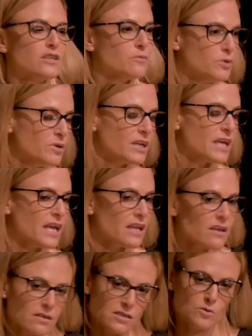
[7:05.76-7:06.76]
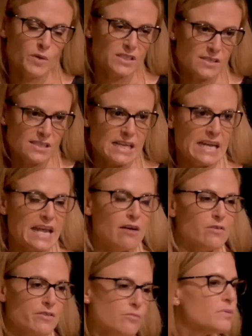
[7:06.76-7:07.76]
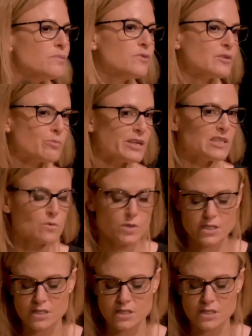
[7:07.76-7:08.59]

in communicating because we understand how other people's brains